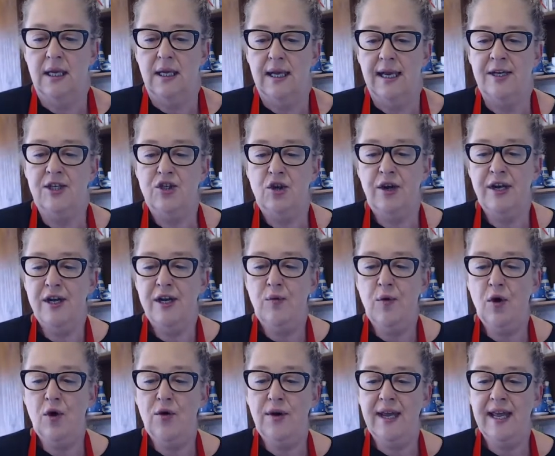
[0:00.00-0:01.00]
Enjoy your
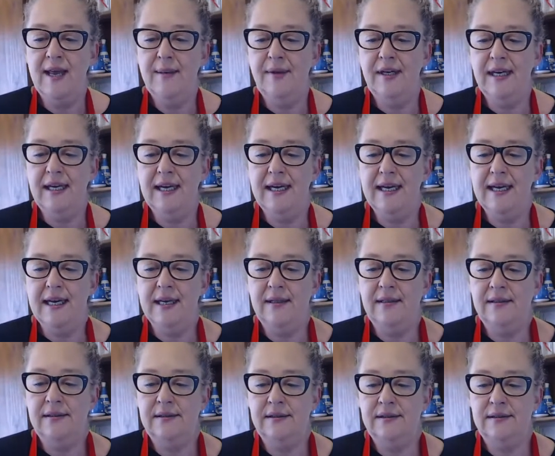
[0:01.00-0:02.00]
walk, Emily.
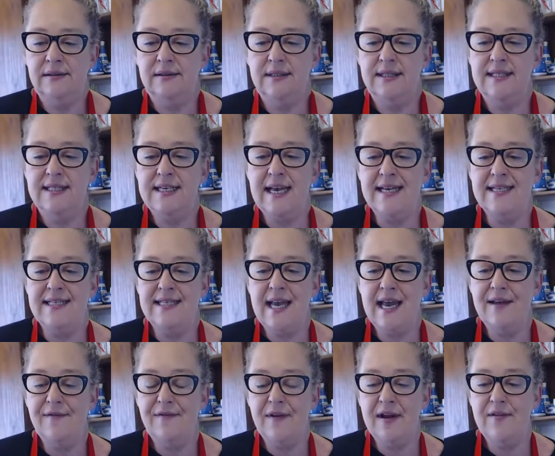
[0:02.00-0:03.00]
Stay
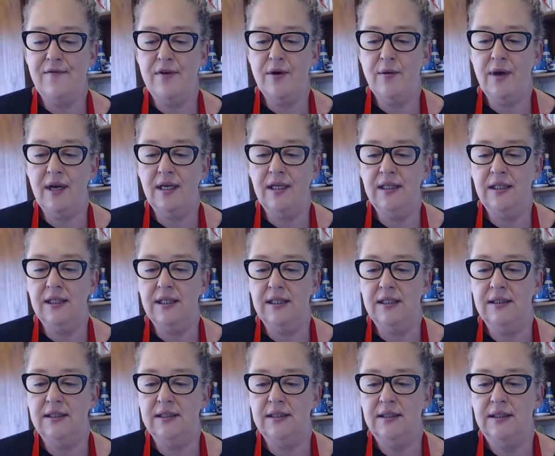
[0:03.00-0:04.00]
safe, everyone.